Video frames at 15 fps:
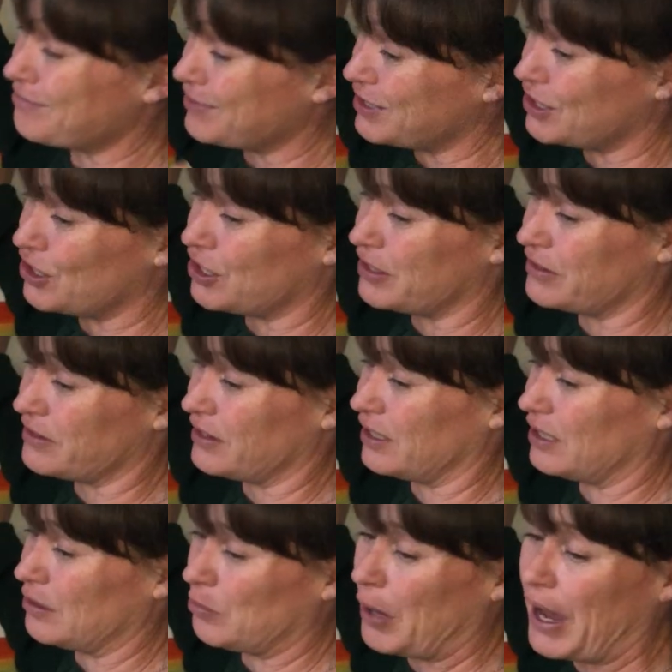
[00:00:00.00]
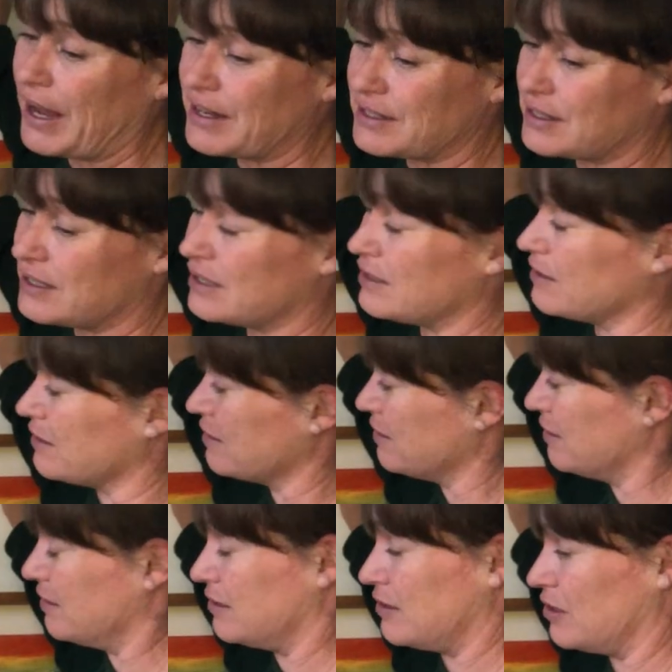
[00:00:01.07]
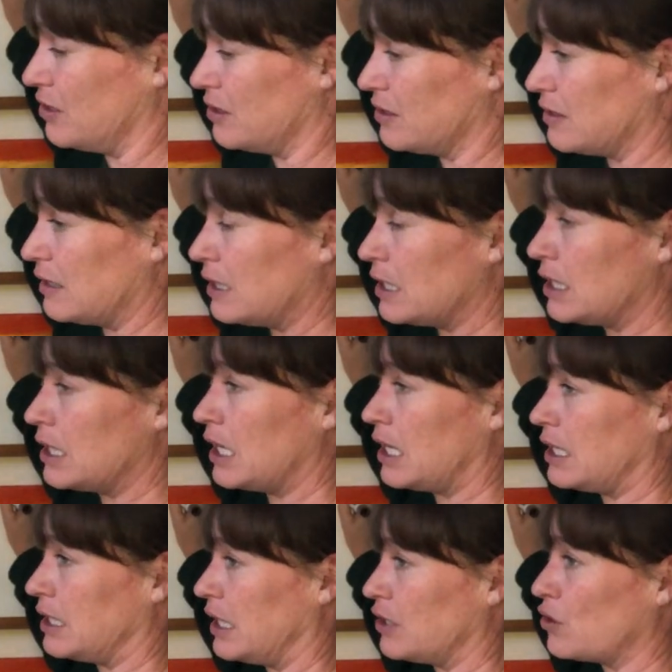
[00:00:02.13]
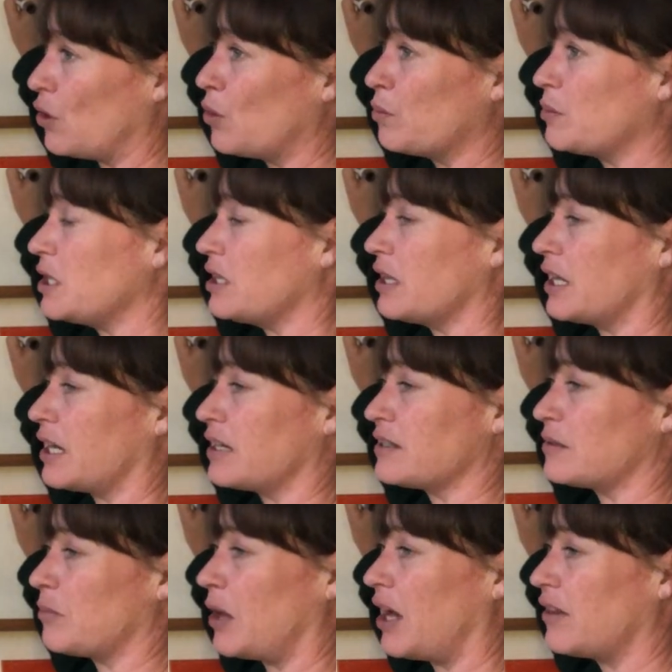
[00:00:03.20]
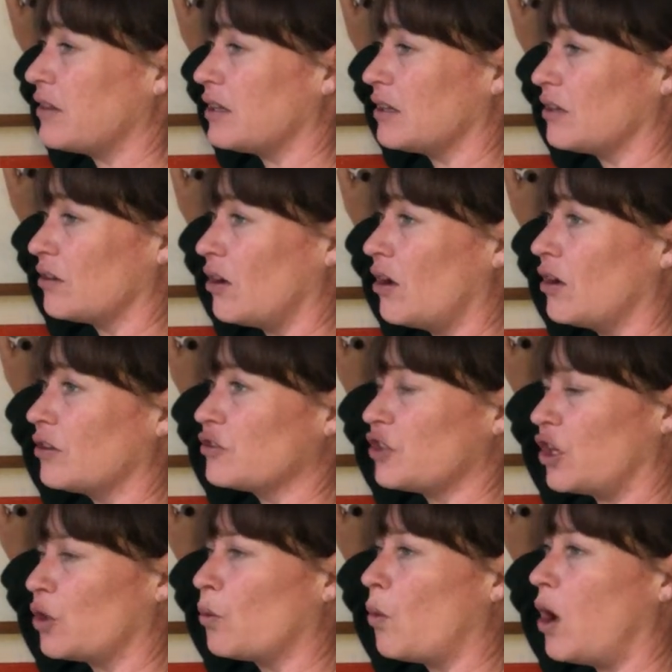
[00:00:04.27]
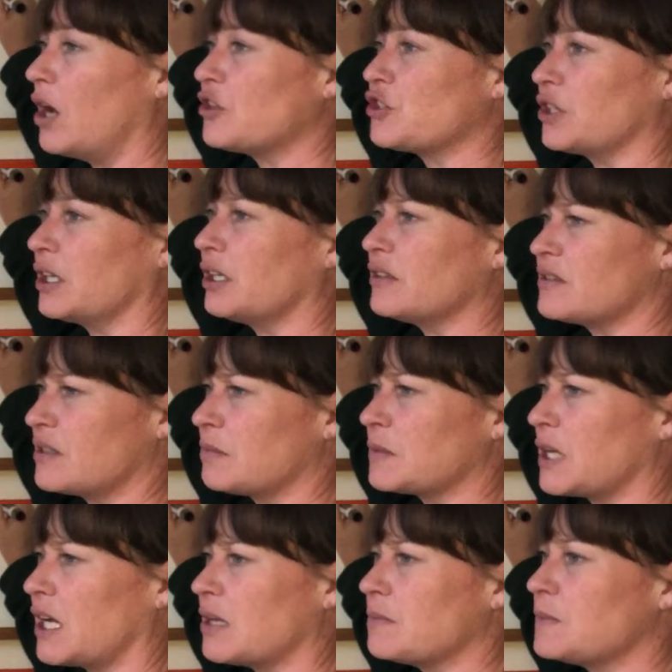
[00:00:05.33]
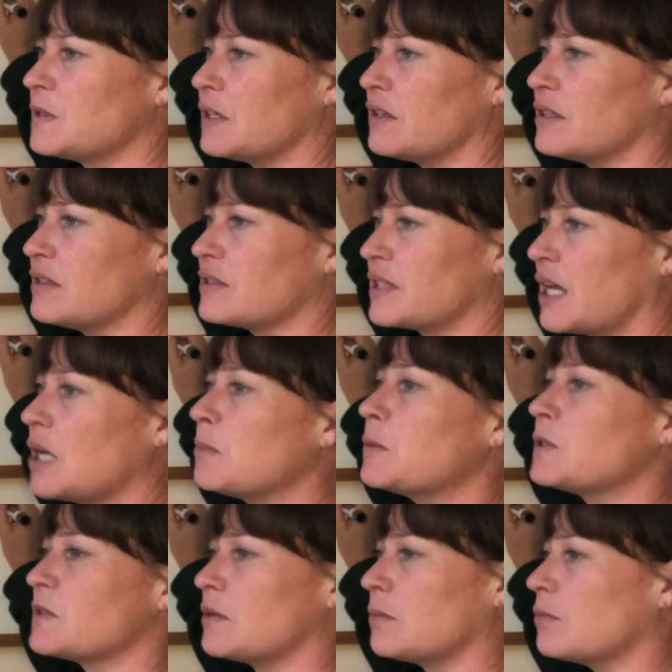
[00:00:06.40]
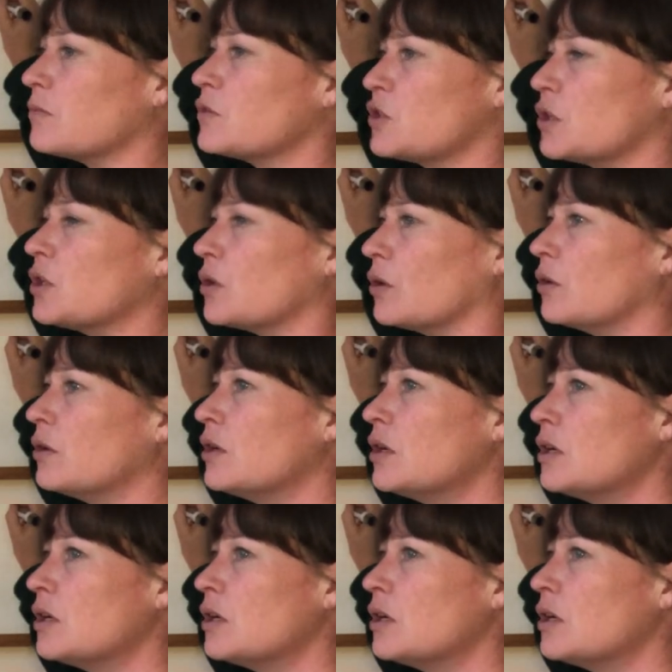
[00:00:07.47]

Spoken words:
Seriously, Pisces, seriously. And I don't mean that as a bad thing at all. You gotta watch it sometimes, and the escapism too.